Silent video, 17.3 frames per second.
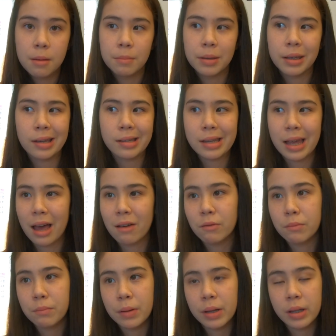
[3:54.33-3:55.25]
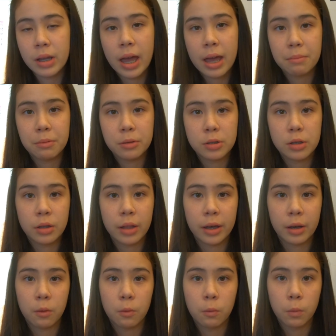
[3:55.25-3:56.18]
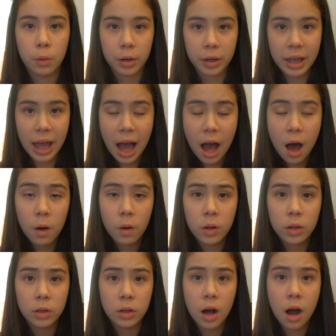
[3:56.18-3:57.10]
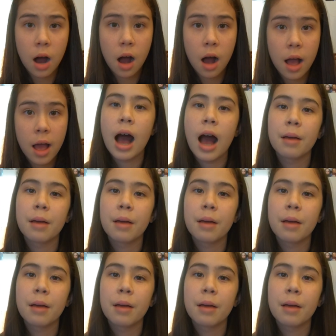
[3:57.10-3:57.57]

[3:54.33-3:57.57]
because I haven't been able to like work out a lot.